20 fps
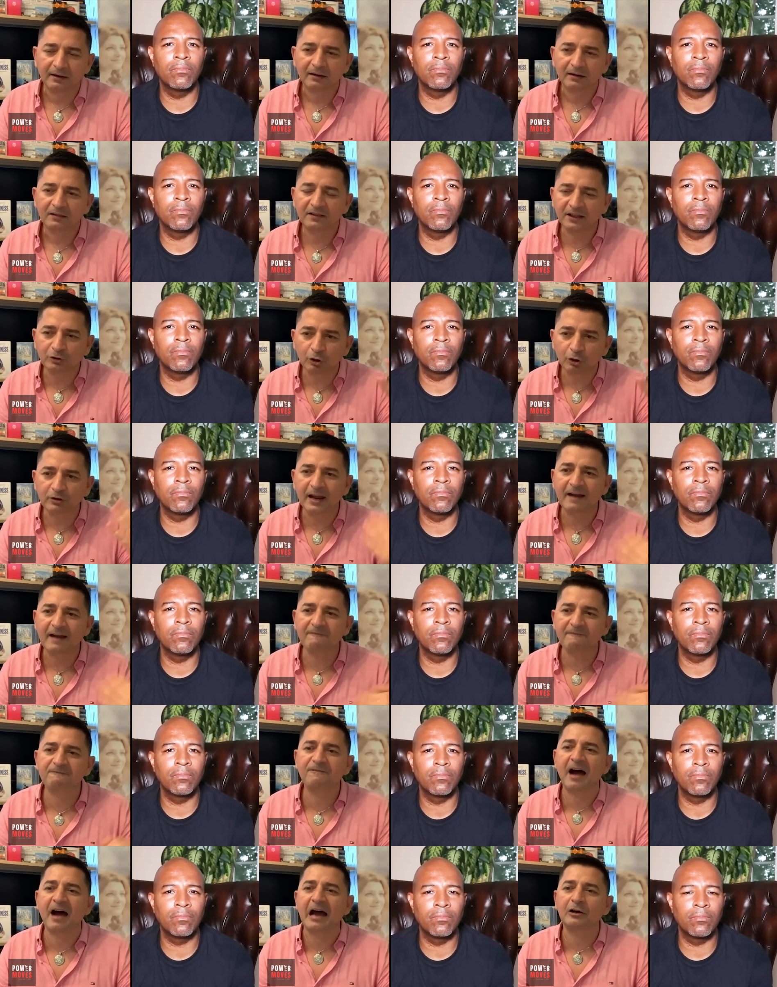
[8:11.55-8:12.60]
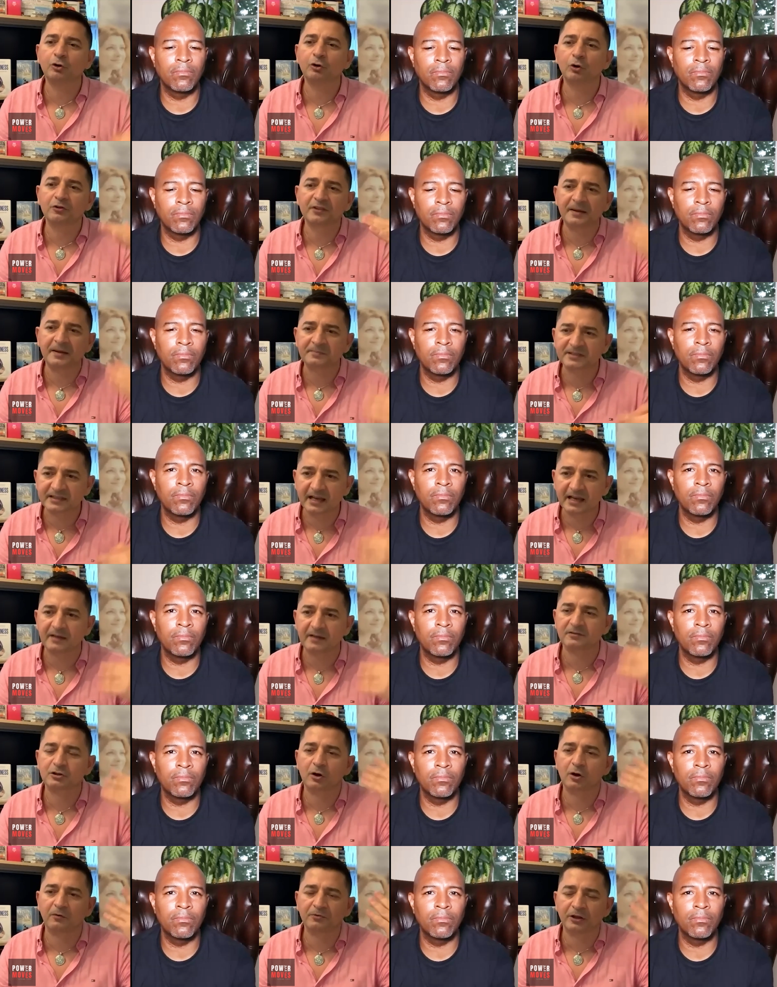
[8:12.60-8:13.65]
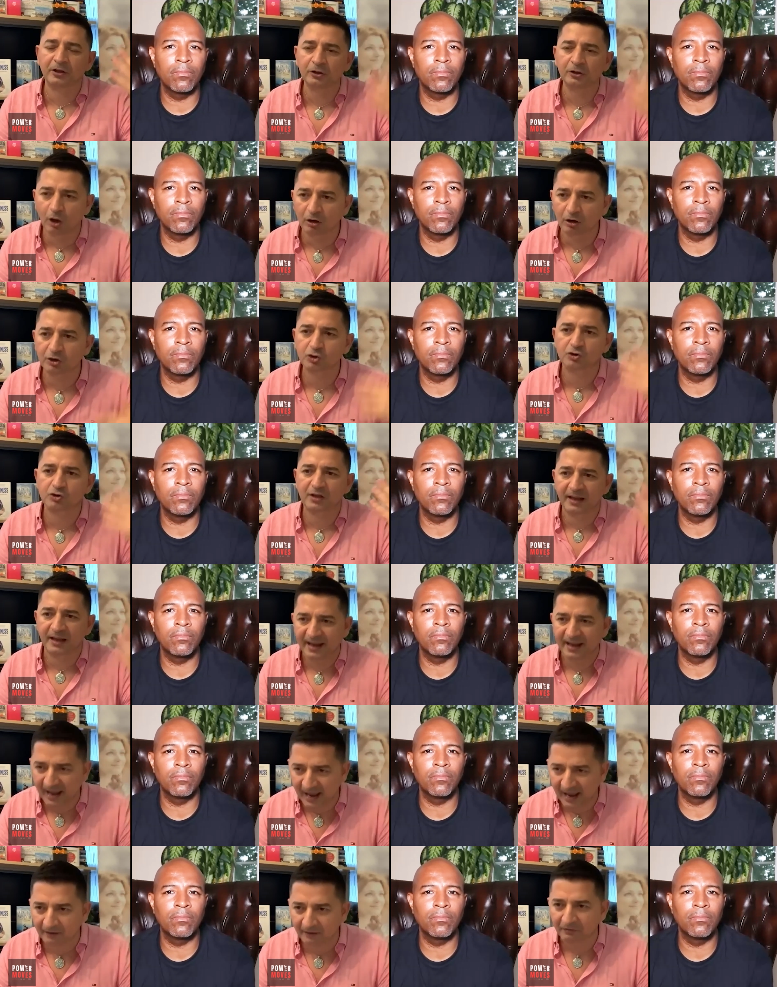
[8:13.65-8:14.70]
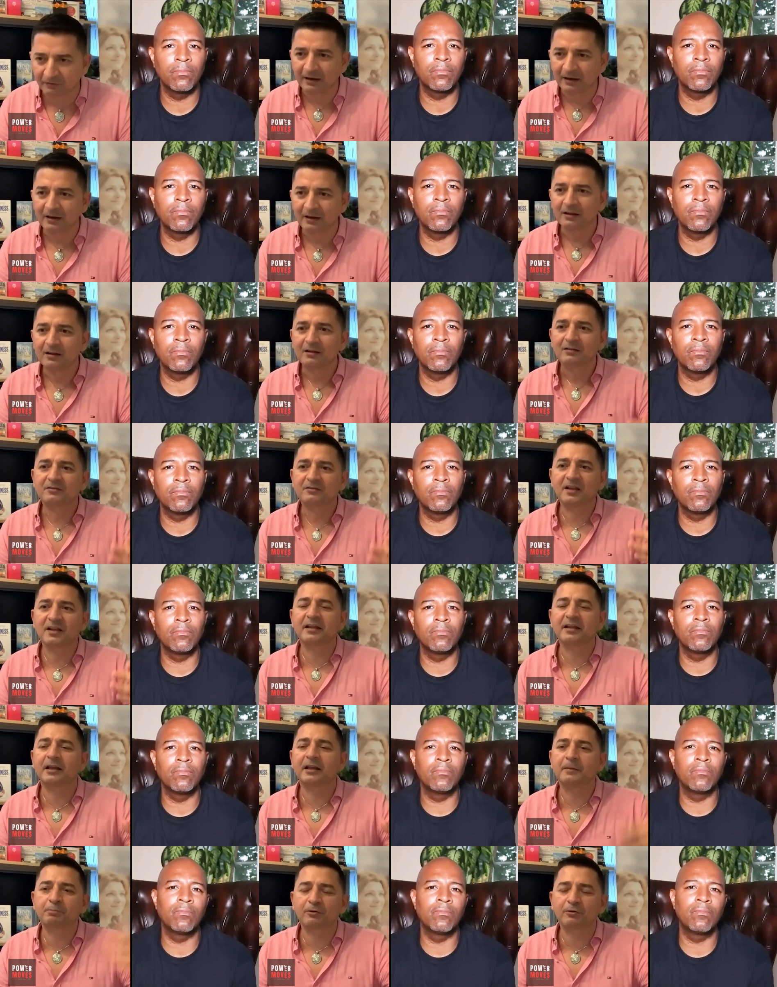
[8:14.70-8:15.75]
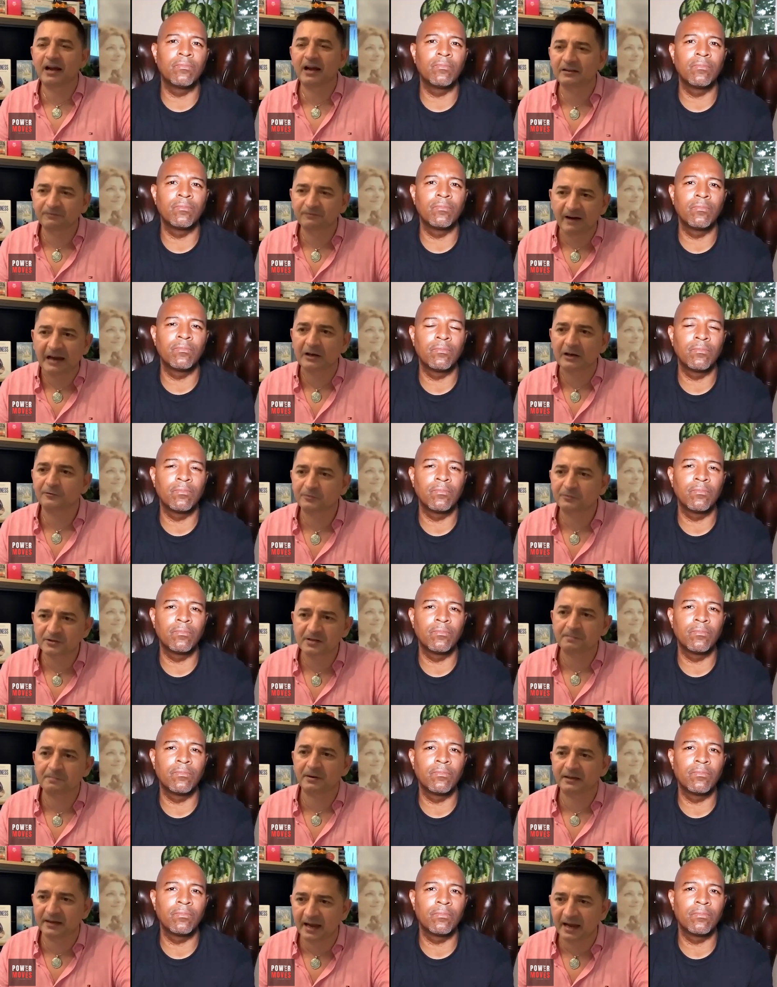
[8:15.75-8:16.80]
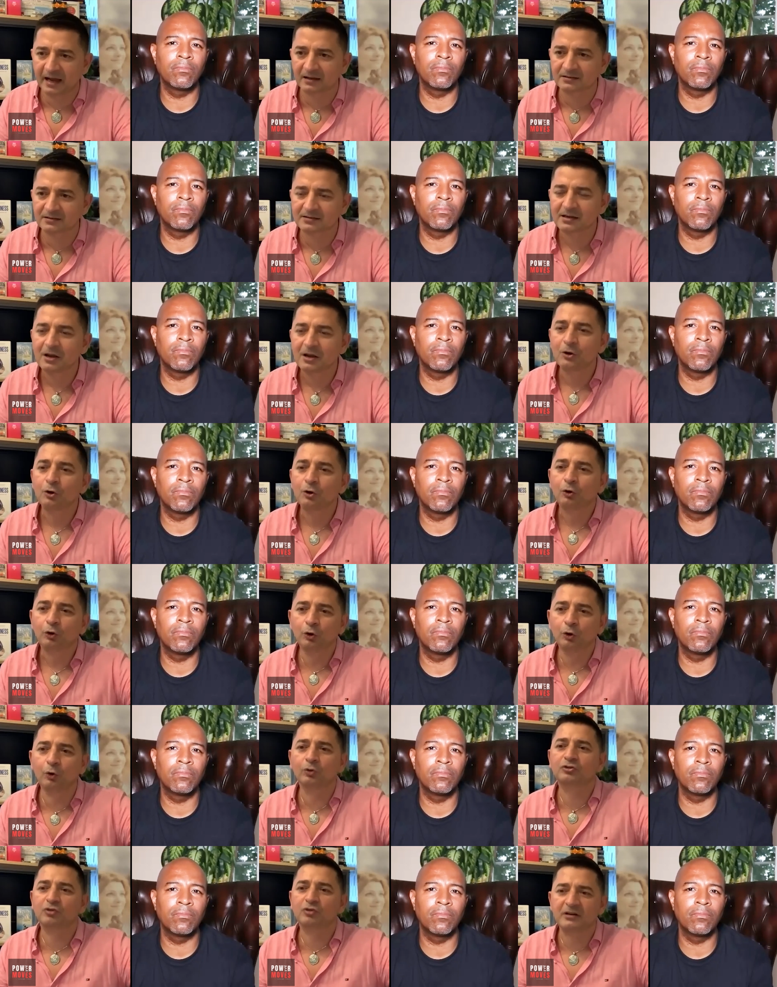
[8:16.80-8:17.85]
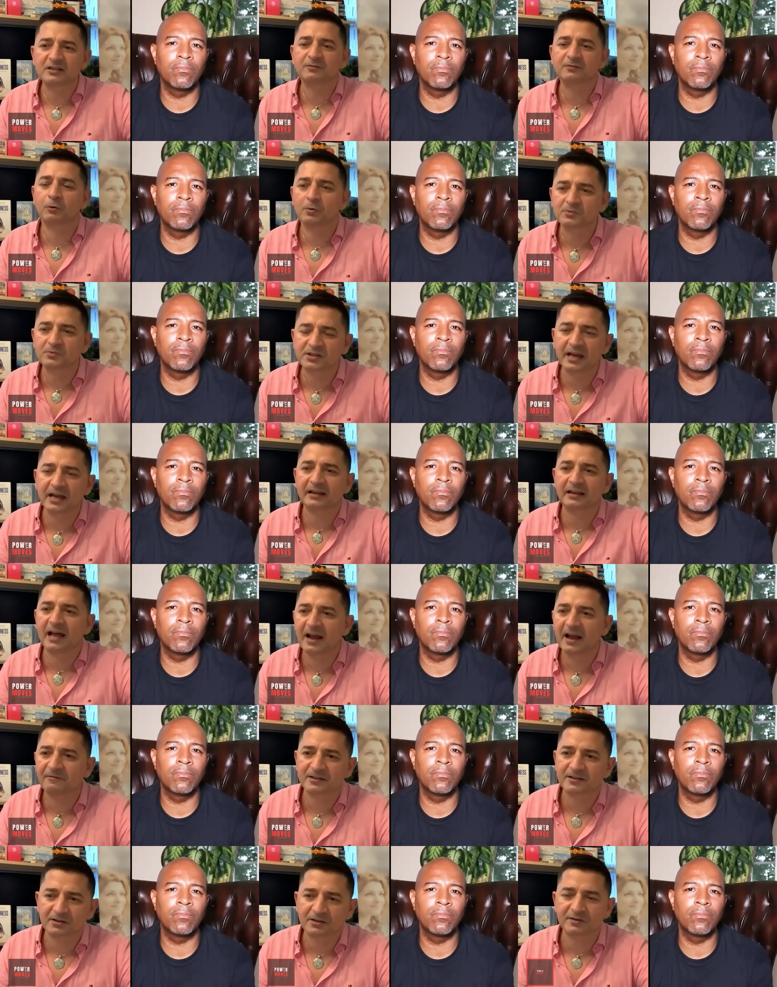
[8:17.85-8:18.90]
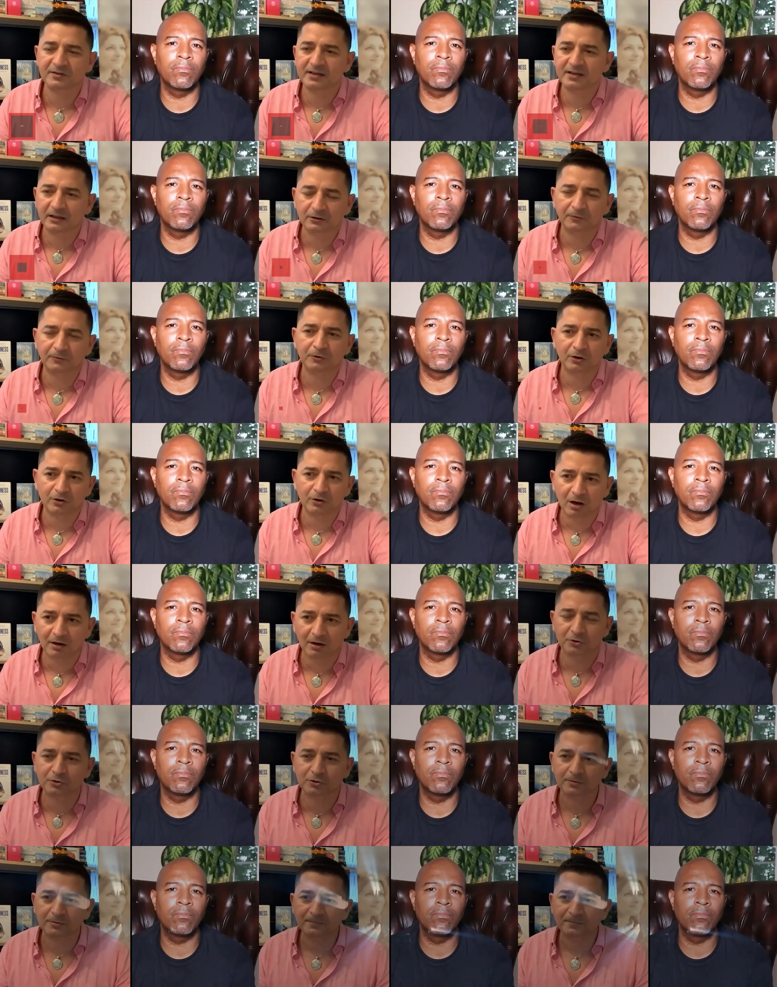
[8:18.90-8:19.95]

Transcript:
Speaker 1: they don't have value on themselves of the knowledge they have that they can provide value for somebody else who transforms their life as a result of your knowledge.